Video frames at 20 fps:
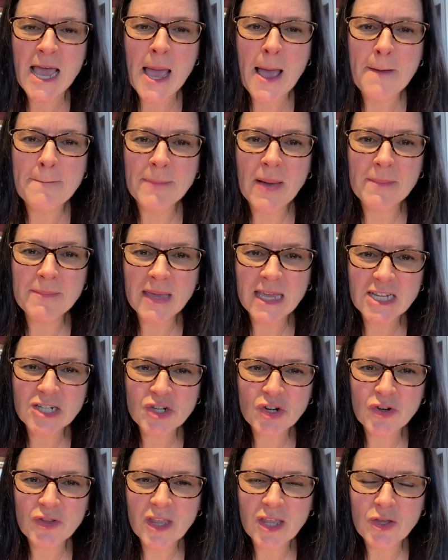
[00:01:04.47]
but make
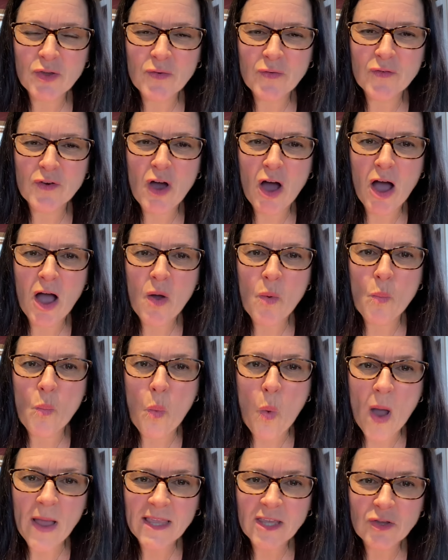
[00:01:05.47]
sure that you've got
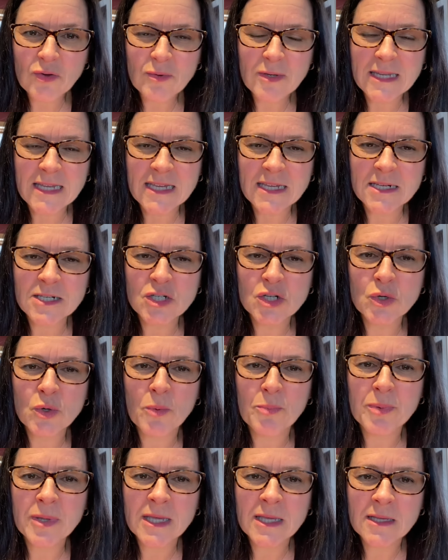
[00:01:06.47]
what you need to
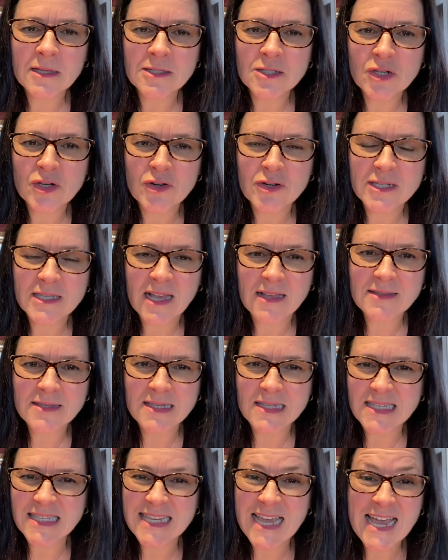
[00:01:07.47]
appeal to your
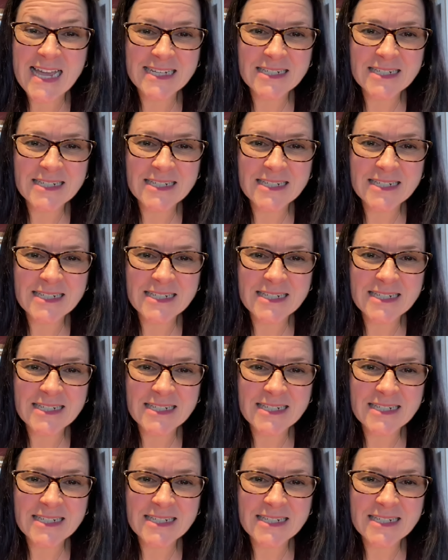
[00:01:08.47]
senses.